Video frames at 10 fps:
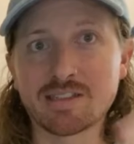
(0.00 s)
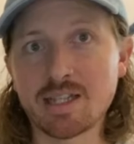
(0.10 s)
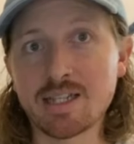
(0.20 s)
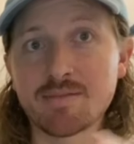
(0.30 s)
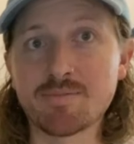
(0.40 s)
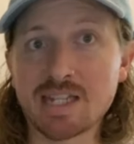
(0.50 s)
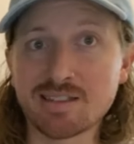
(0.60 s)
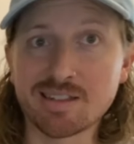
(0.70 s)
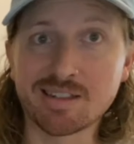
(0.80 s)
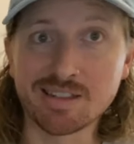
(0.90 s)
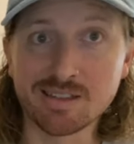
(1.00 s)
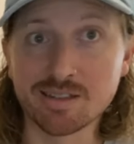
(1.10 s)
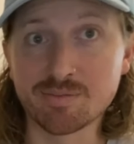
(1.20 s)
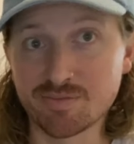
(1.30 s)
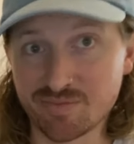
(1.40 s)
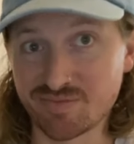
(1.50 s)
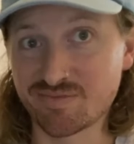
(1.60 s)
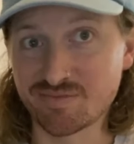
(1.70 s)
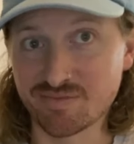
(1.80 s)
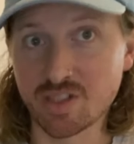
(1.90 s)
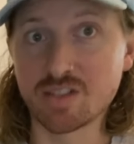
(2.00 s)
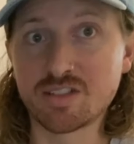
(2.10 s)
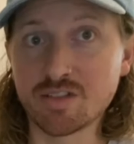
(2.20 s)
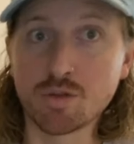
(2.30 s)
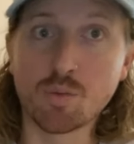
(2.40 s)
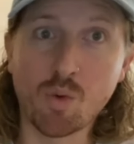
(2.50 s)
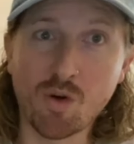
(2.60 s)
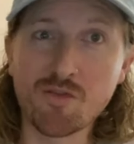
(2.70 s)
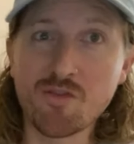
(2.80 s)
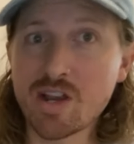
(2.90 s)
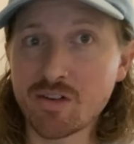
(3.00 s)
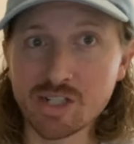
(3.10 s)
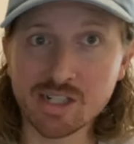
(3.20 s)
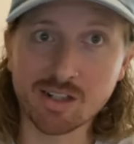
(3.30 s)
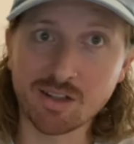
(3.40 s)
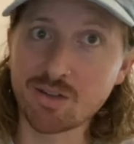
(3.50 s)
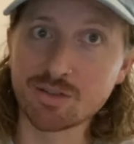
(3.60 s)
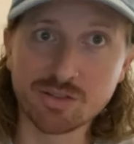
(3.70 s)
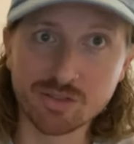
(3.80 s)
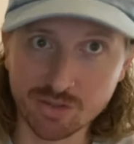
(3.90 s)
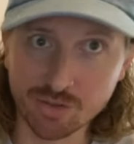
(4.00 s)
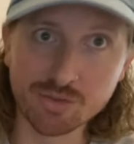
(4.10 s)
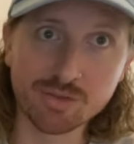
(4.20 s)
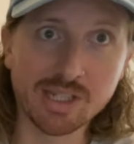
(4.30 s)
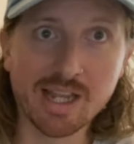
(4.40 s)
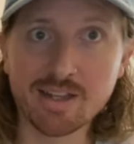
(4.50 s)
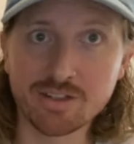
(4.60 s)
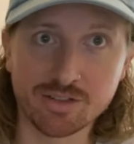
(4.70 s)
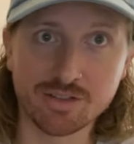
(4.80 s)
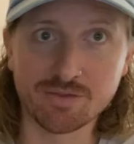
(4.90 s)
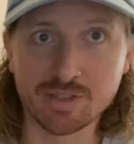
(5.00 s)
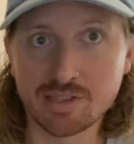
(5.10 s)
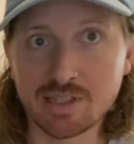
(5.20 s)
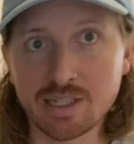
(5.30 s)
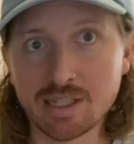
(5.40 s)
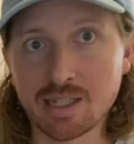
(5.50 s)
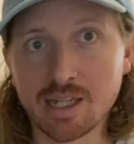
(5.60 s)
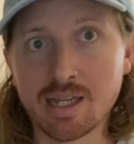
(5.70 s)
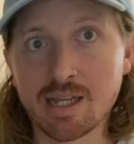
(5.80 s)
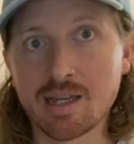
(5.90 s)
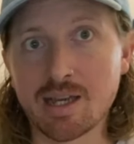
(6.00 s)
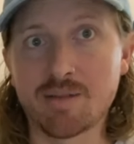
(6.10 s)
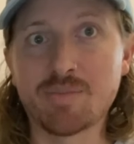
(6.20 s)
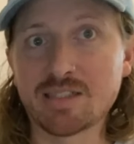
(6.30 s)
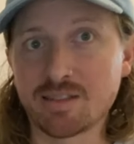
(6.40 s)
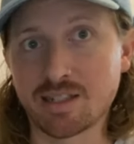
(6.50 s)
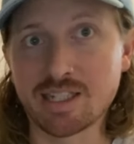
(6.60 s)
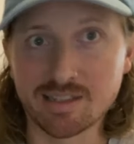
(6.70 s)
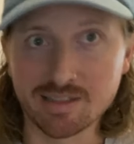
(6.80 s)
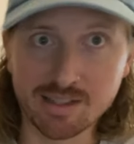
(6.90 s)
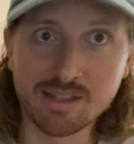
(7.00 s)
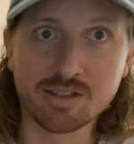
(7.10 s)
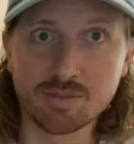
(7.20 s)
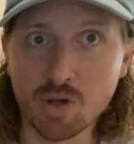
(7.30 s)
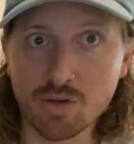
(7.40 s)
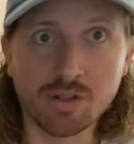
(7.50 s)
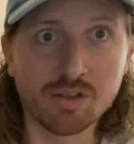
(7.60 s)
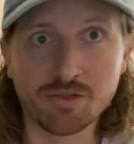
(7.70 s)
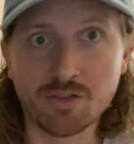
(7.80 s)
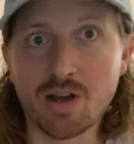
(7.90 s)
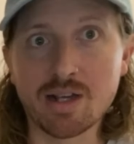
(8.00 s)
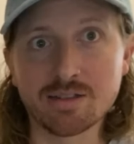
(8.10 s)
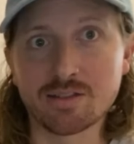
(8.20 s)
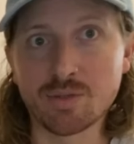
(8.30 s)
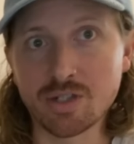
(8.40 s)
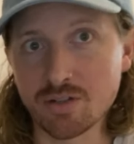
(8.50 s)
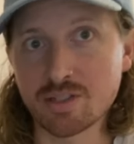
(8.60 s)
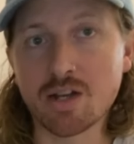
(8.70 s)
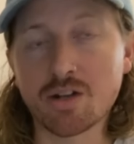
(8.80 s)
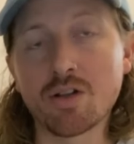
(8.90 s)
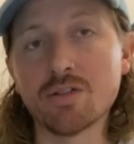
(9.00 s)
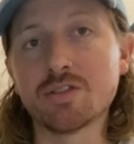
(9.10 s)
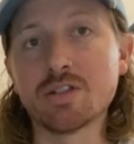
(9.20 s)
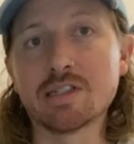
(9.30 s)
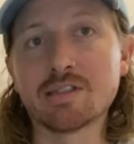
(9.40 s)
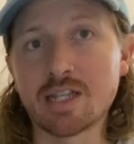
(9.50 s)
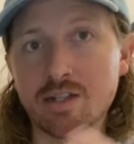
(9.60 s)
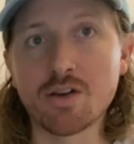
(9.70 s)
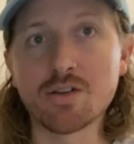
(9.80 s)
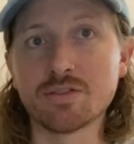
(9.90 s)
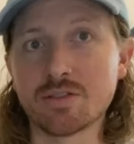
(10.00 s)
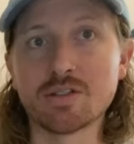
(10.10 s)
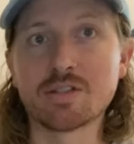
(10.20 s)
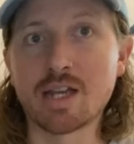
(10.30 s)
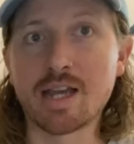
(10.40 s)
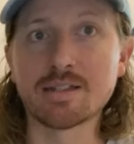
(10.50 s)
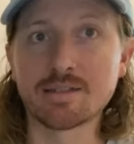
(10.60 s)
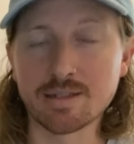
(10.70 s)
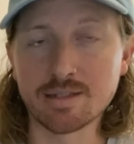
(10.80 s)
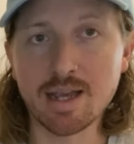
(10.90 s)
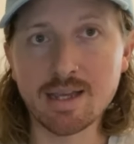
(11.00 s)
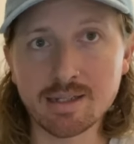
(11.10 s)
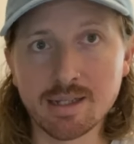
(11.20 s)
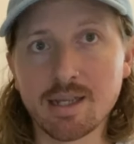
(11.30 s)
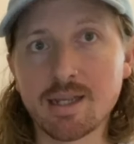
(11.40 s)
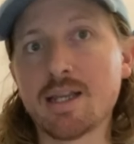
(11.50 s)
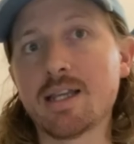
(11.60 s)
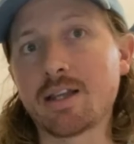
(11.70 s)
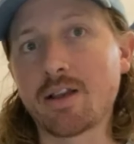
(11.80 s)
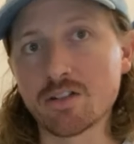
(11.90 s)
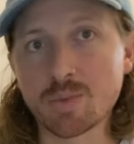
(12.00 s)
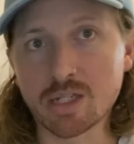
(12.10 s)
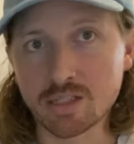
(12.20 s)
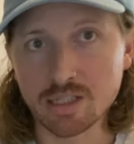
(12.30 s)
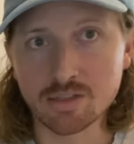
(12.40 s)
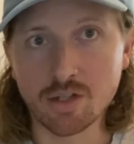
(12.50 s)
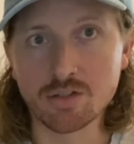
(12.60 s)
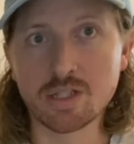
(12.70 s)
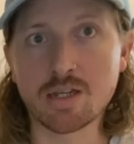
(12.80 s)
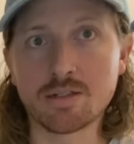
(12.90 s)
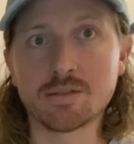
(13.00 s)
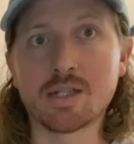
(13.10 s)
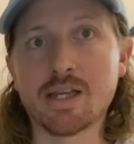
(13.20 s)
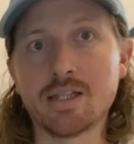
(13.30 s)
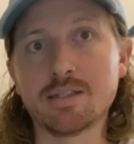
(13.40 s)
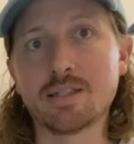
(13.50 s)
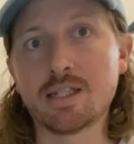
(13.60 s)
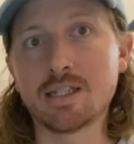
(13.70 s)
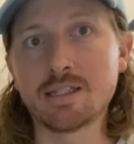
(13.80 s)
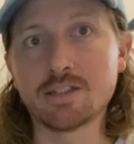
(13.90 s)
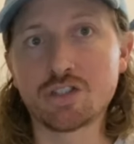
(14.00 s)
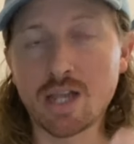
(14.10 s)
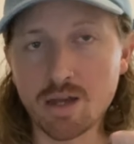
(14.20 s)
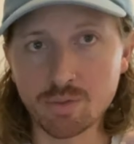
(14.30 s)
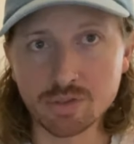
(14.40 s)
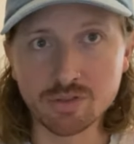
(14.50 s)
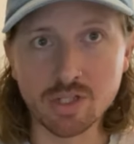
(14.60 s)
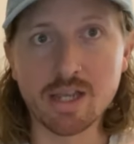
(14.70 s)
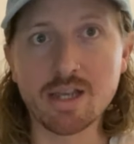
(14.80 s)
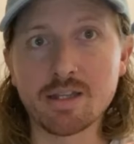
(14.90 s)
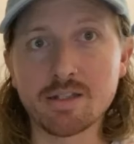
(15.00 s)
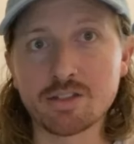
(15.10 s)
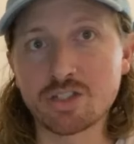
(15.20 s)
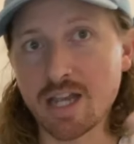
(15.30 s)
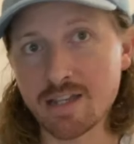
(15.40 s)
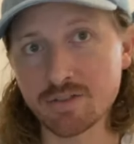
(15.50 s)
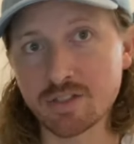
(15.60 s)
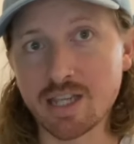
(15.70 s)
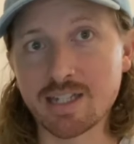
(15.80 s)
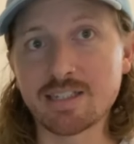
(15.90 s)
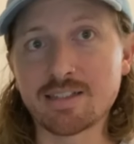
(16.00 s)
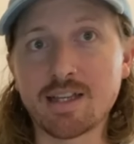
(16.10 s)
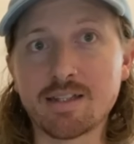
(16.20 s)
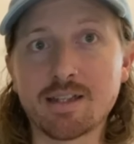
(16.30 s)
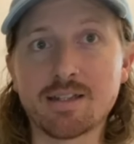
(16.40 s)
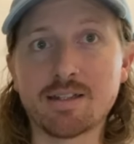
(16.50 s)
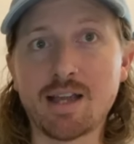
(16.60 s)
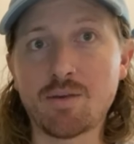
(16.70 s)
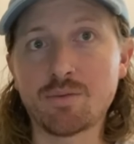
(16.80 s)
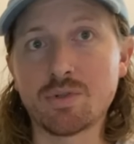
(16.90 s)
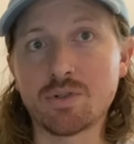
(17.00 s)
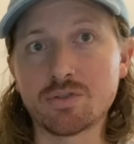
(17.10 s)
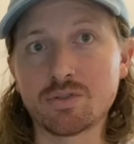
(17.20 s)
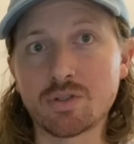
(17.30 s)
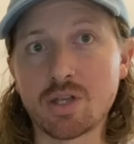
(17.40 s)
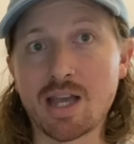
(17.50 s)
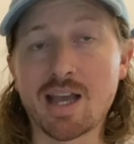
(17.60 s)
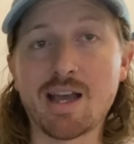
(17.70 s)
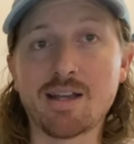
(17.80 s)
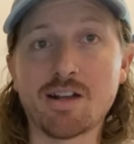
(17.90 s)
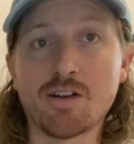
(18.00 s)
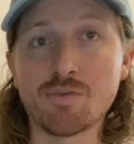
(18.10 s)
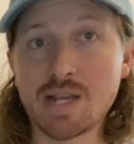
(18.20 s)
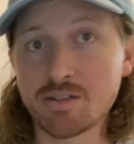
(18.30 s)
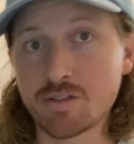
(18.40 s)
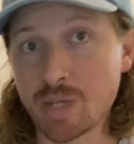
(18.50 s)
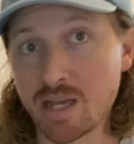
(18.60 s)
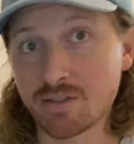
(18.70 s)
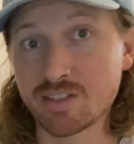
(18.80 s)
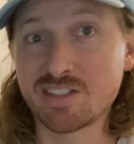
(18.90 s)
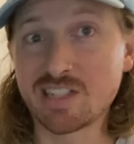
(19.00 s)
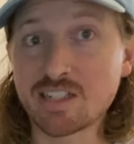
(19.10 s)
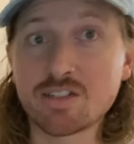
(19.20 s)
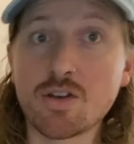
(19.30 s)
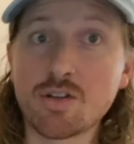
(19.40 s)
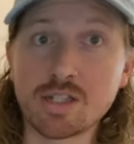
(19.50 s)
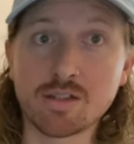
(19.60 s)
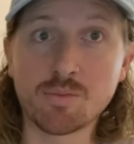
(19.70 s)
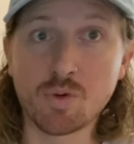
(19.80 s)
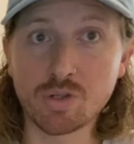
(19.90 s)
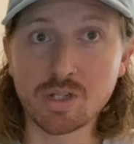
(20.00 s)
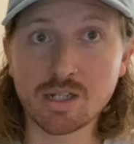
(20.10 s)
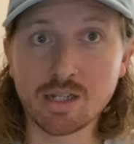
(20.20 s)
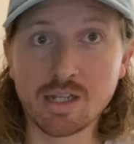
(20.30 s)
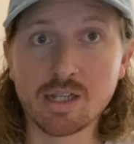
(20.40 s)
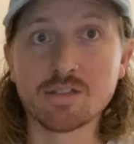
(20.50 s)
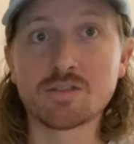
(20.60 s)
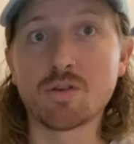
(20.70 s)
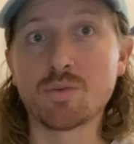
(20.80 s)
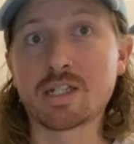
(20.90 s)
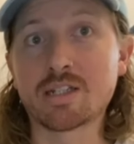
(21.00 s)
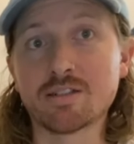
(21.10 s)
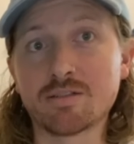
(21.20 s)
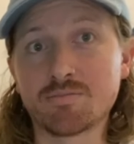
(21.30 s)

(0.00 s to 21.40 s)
seen basically the civil war very close to the edges of the city. Basically, you can see the smoke and the fires, so he knows how close it is. He knows that today is the day. He goes back to his hotel and he showers and shaves, and he said that that was at around about 6:30 in the morning. So we can